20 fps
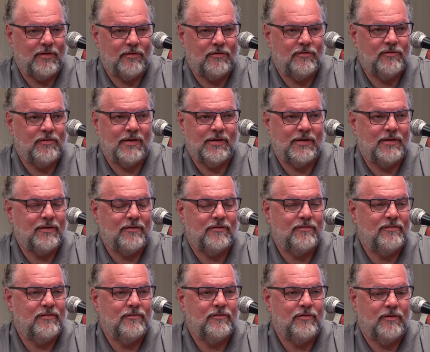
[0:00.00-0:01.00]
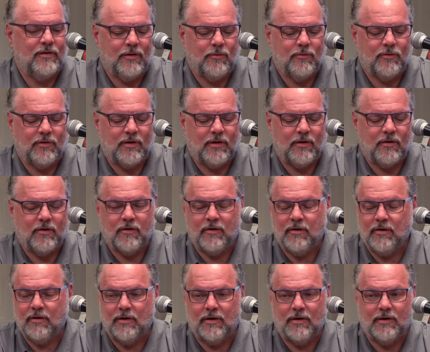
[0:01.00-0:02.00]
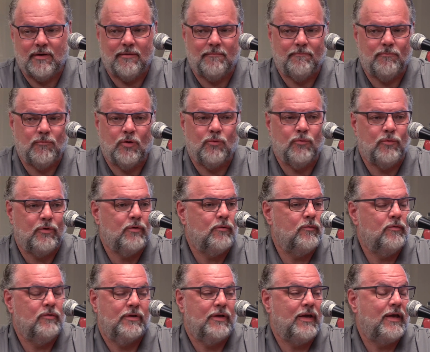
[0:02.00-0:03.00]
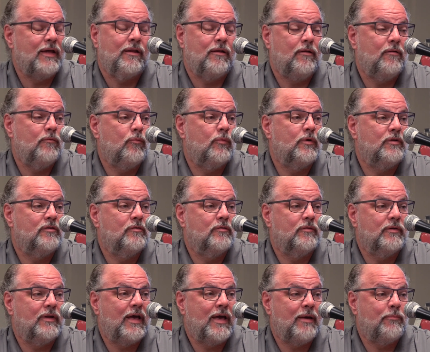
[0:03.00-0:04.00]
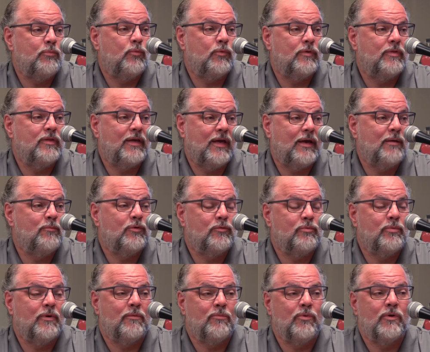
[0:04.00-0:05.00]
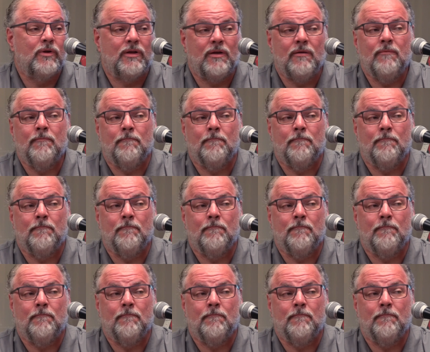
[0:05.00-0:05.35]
a giant decision out there. Don't know yet what's going to happen with the campus property.